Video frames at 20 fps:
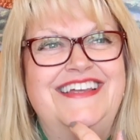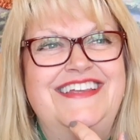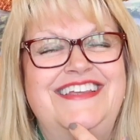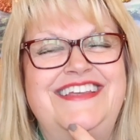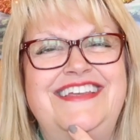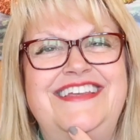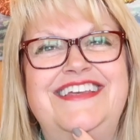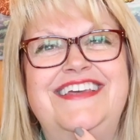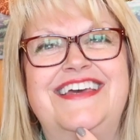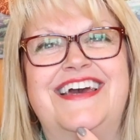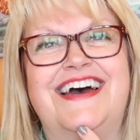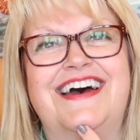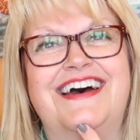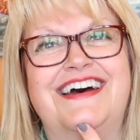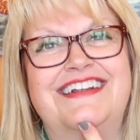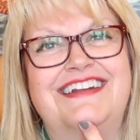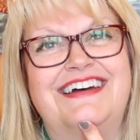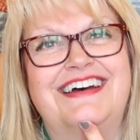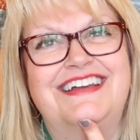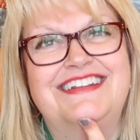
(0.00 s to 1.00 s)
Yeah,
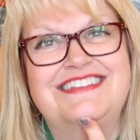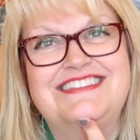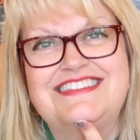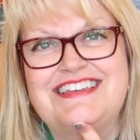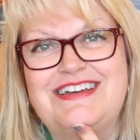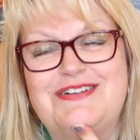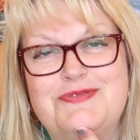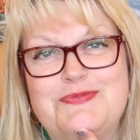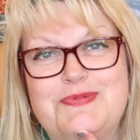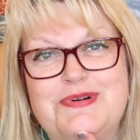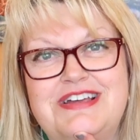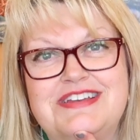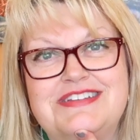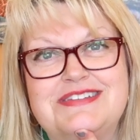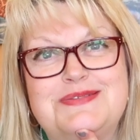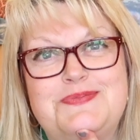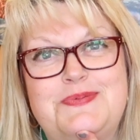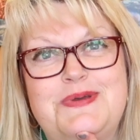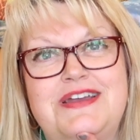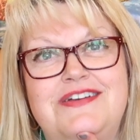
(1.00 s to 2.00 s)
and I had a terrible
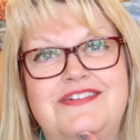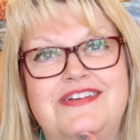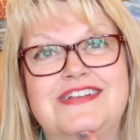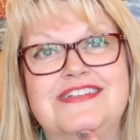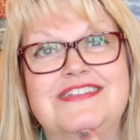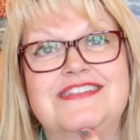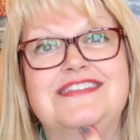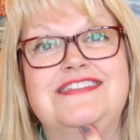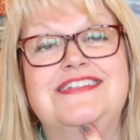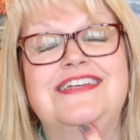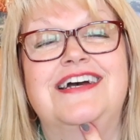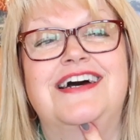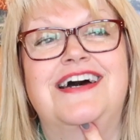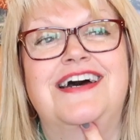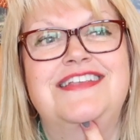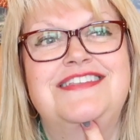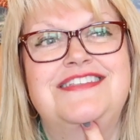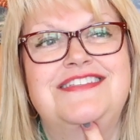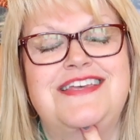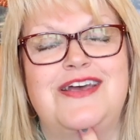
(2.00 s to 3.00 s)
experience.
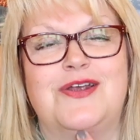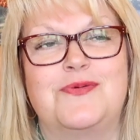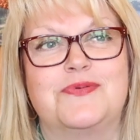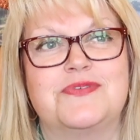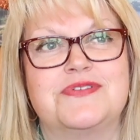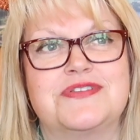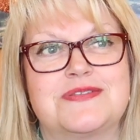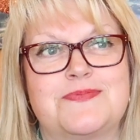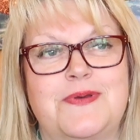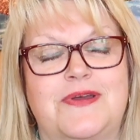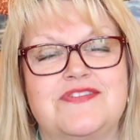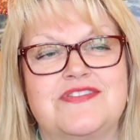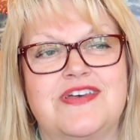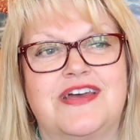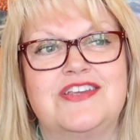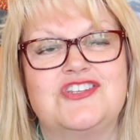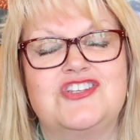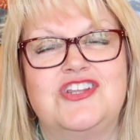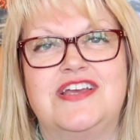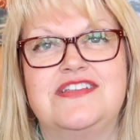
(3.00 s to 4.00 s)
I
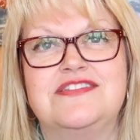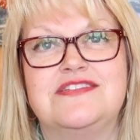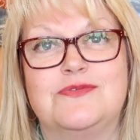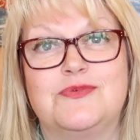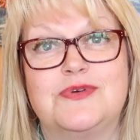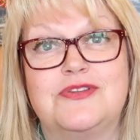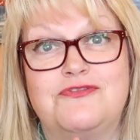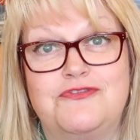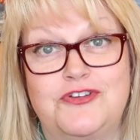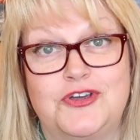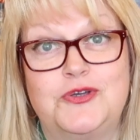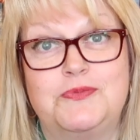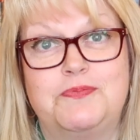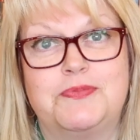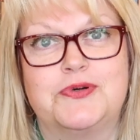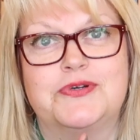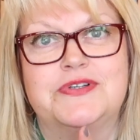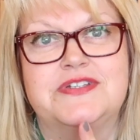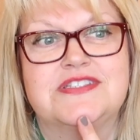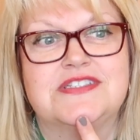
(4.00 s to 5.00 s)
actually ended up with food
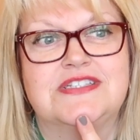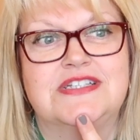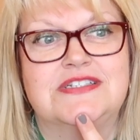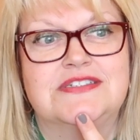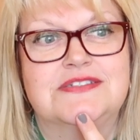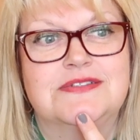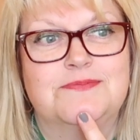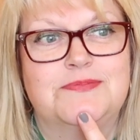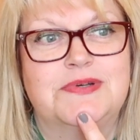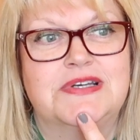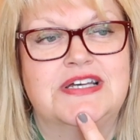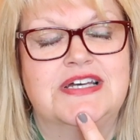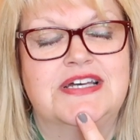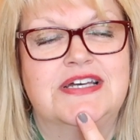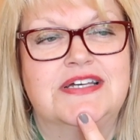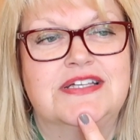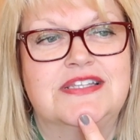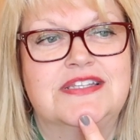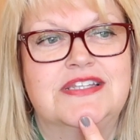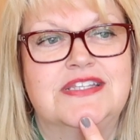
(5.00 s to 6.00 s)
poisoning. But
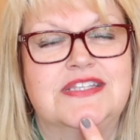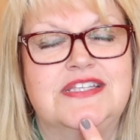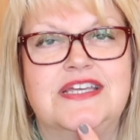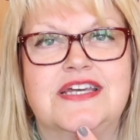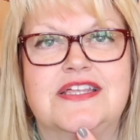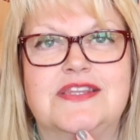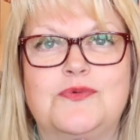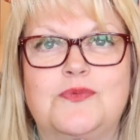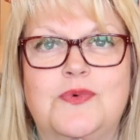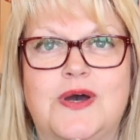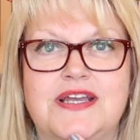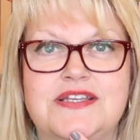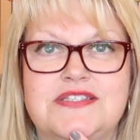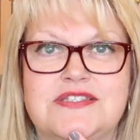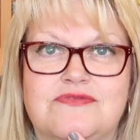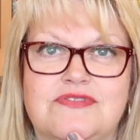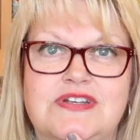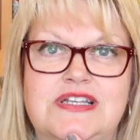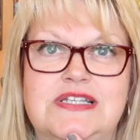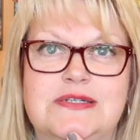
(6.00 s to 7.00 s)
the
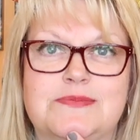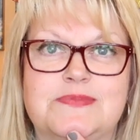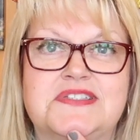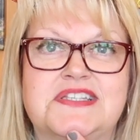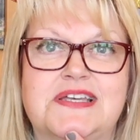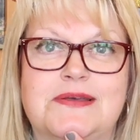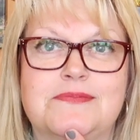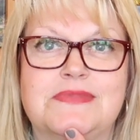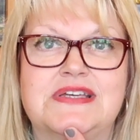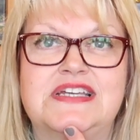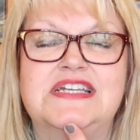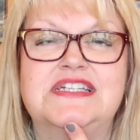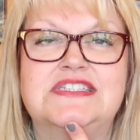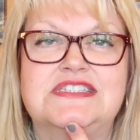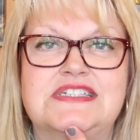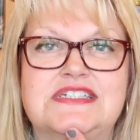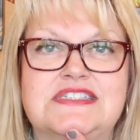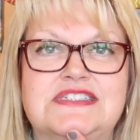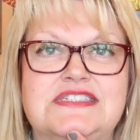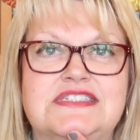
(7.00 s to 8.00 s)
waiter really upset me.
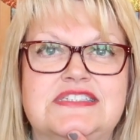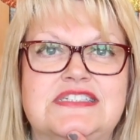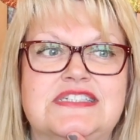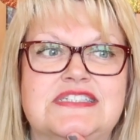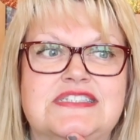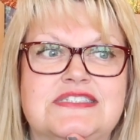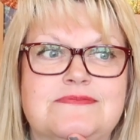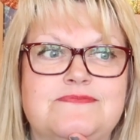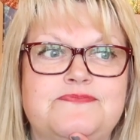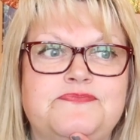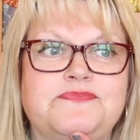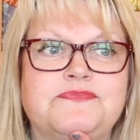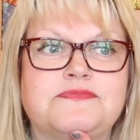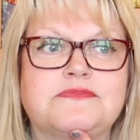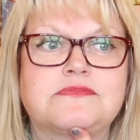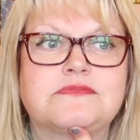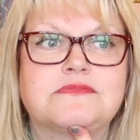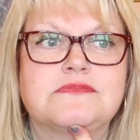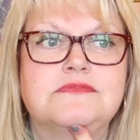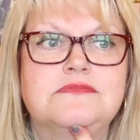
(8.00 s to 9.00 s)
He did.
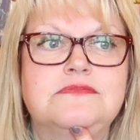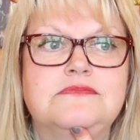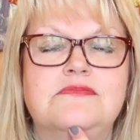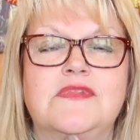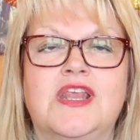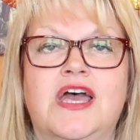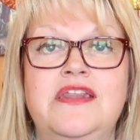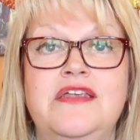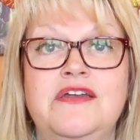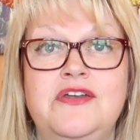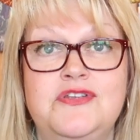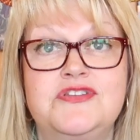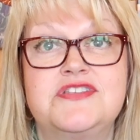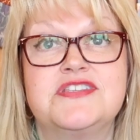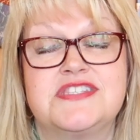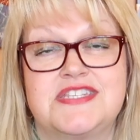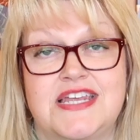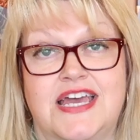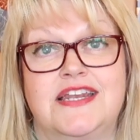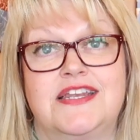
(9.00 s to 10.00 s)
And I
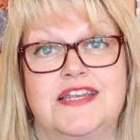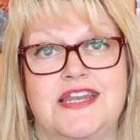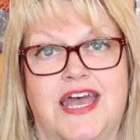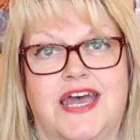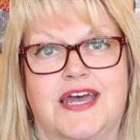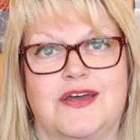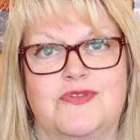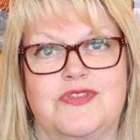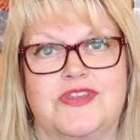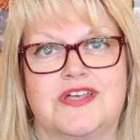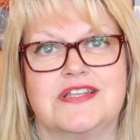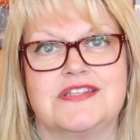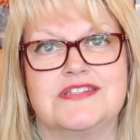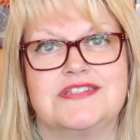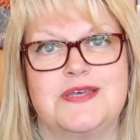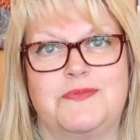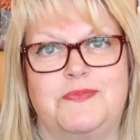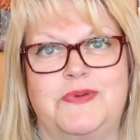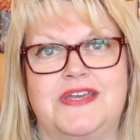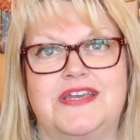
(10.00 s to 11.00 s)
understand now that
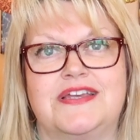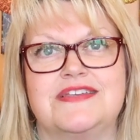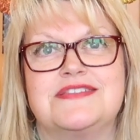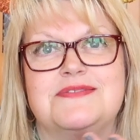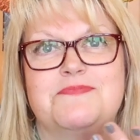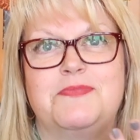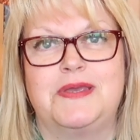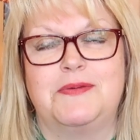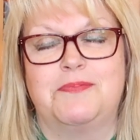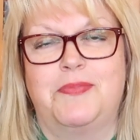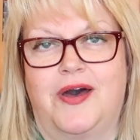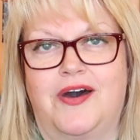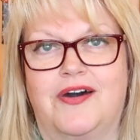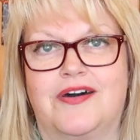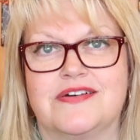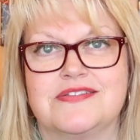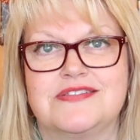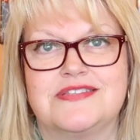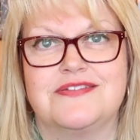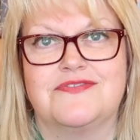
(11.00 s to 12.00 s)
tipping is a big
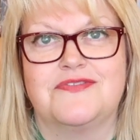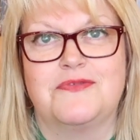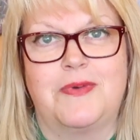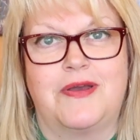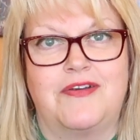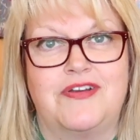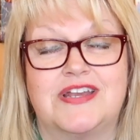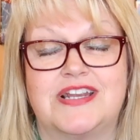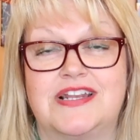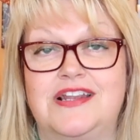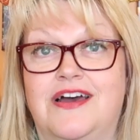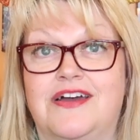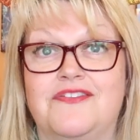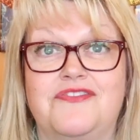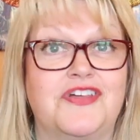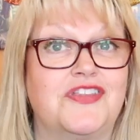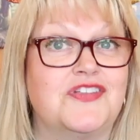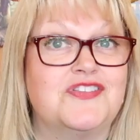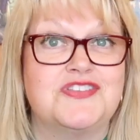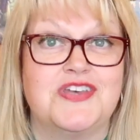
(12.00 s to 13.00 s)
part of American life.
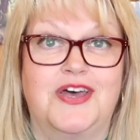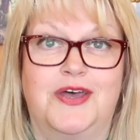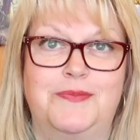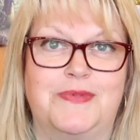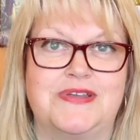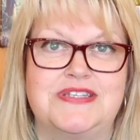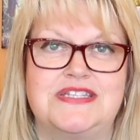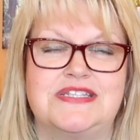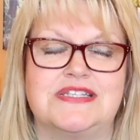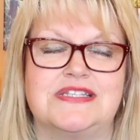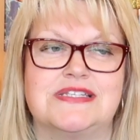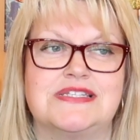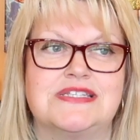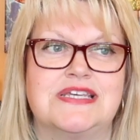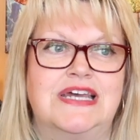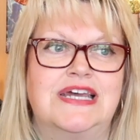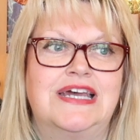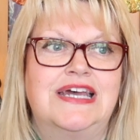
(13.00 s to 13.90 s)
At the time, I didn't.